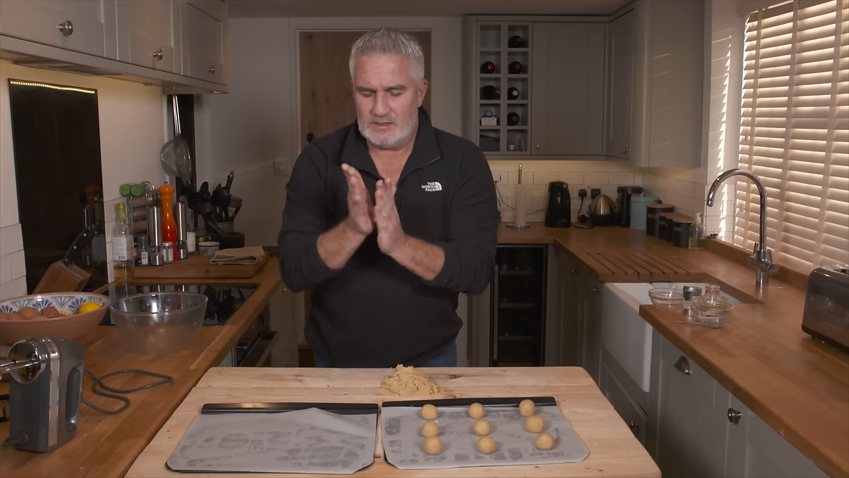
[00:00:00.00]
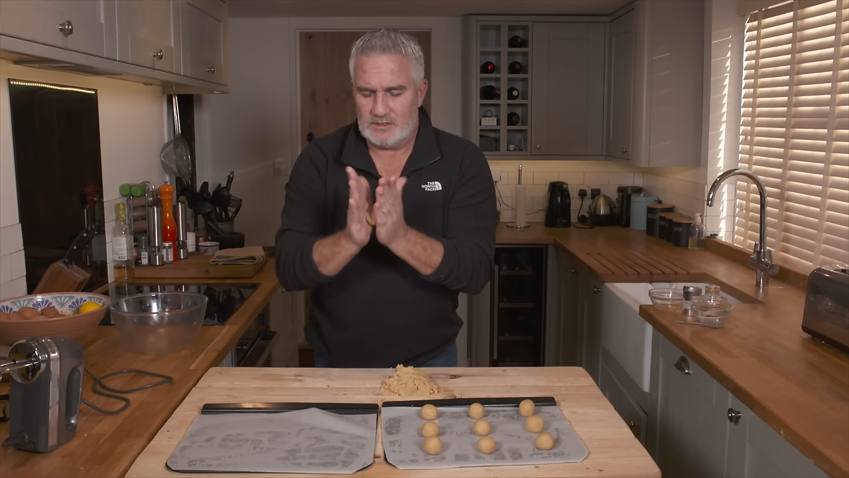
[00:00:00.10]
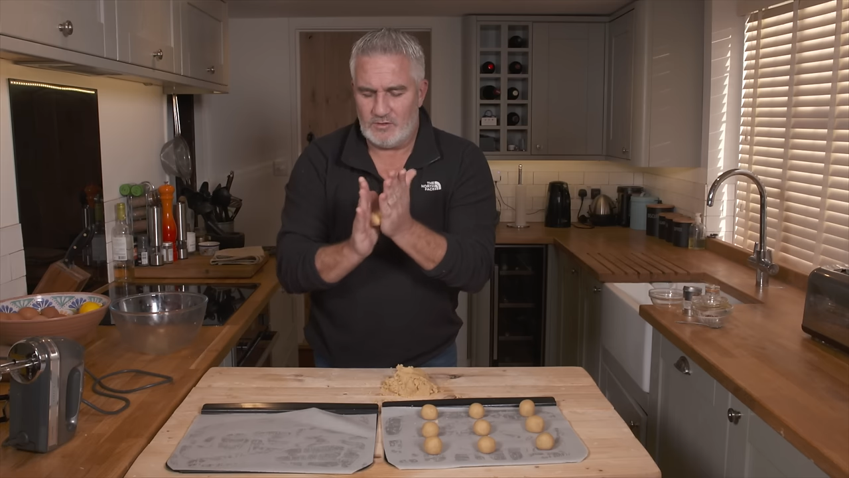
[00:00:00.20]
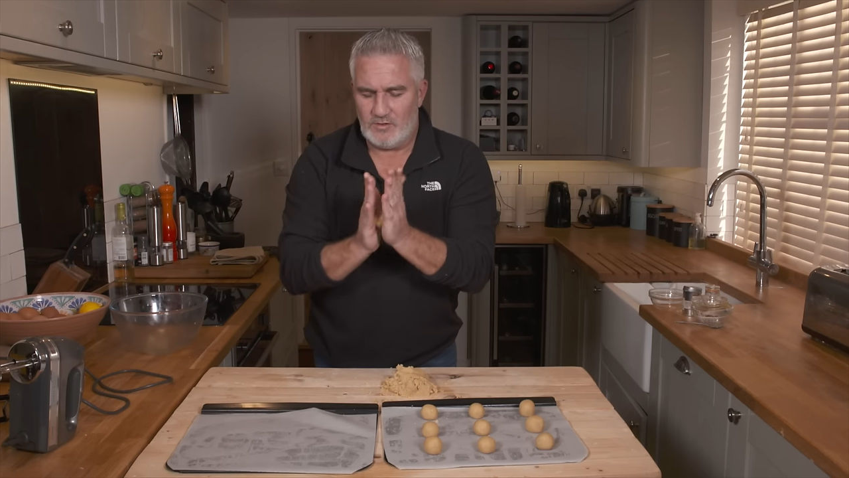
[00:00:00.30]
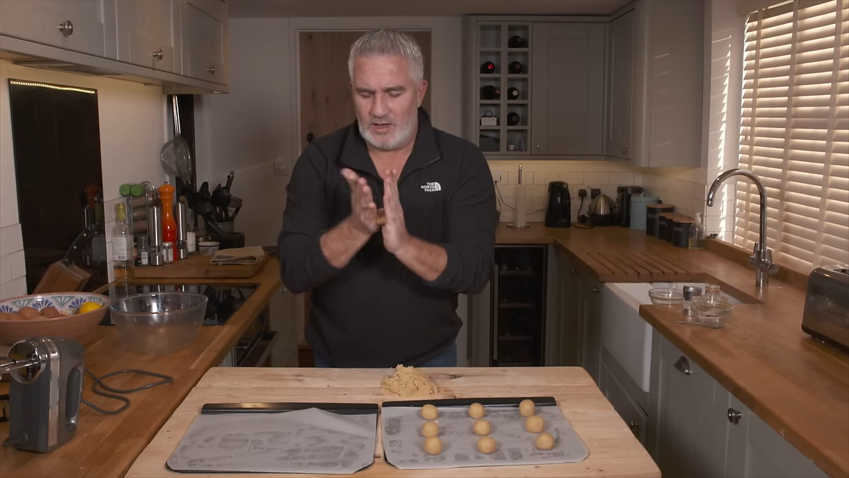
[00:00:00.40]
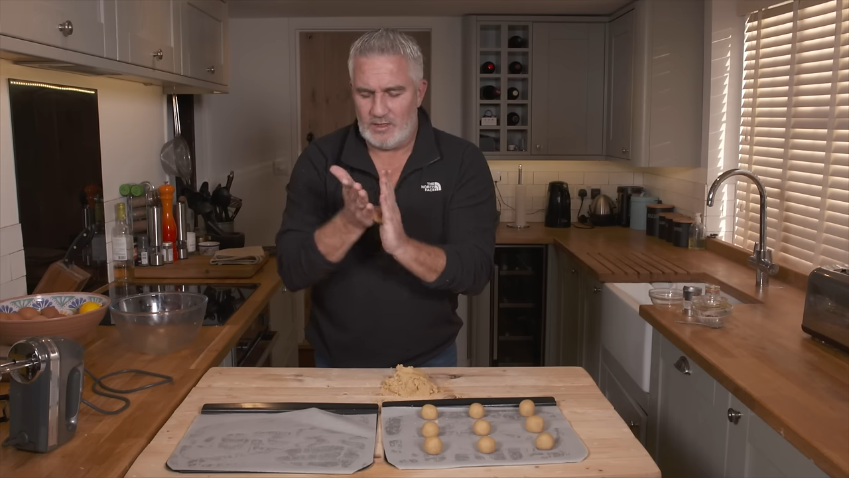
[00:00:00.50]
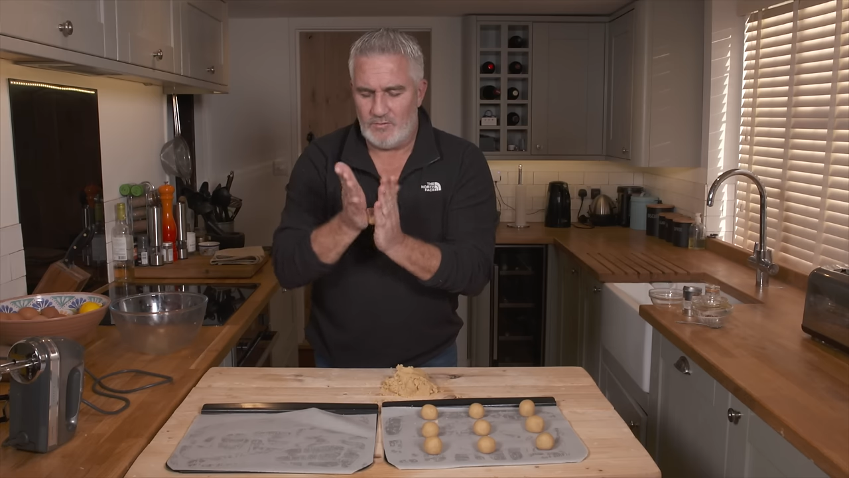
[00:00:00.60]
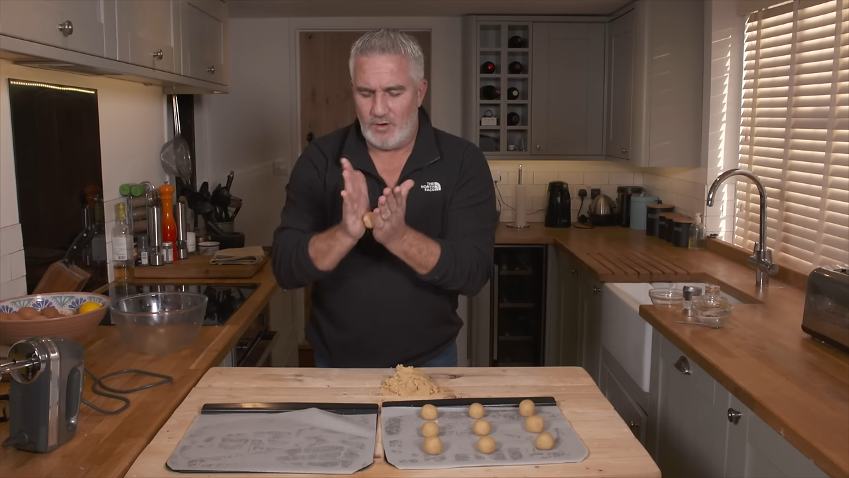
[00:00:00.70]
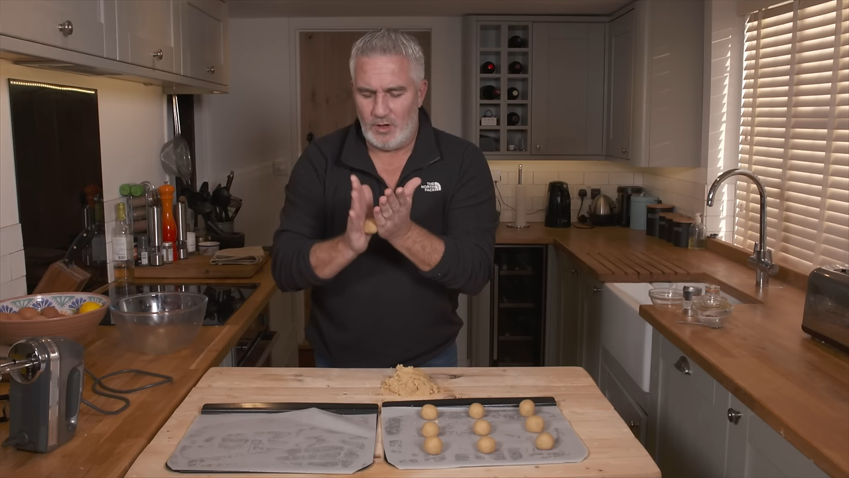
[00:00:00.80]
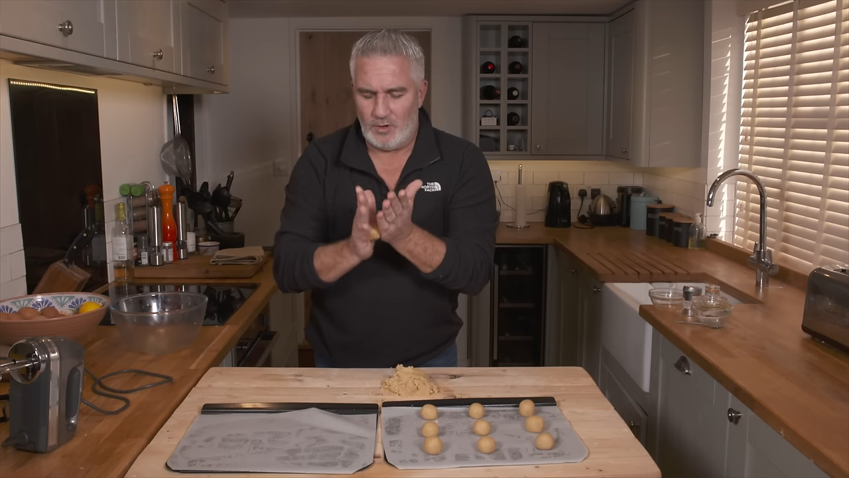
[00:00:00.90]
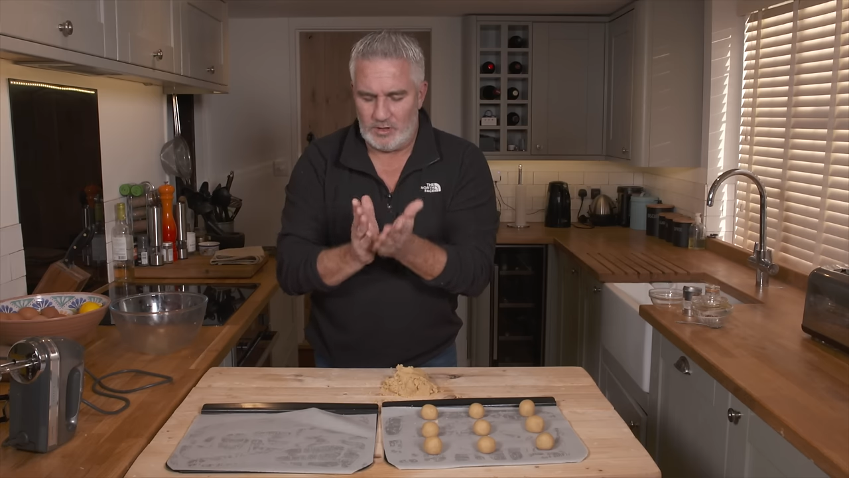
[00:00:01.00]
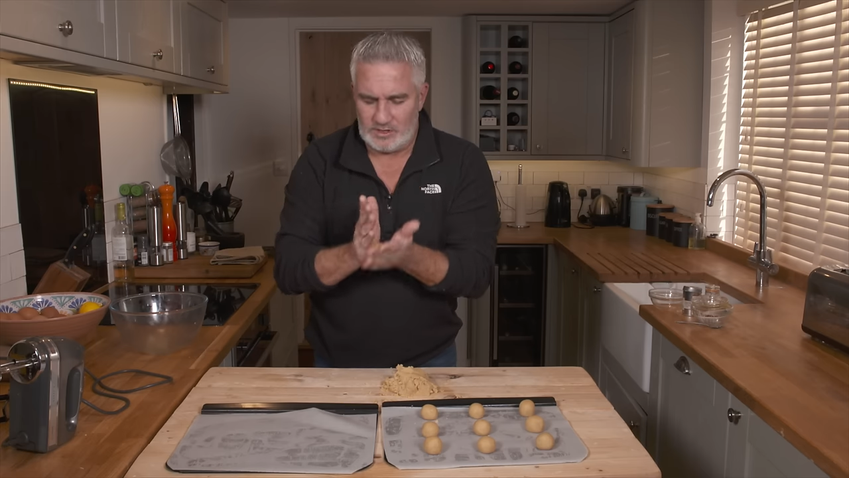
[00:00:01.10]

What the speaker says: to create the roll.